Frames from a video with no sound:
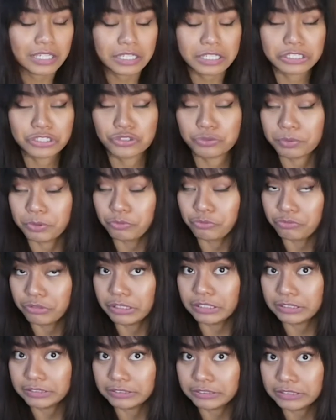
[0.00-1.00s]
It should be
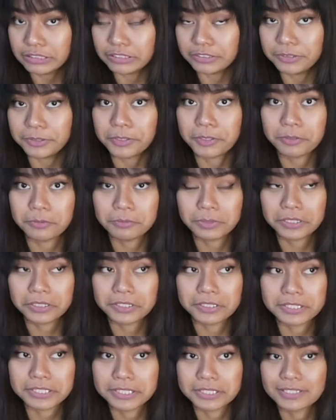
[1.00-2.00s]
really clean, you know,
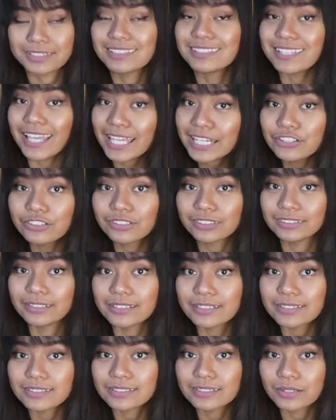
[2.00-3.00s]
because Saint
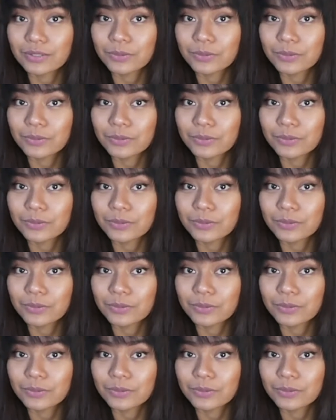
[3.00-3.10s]
Nicholas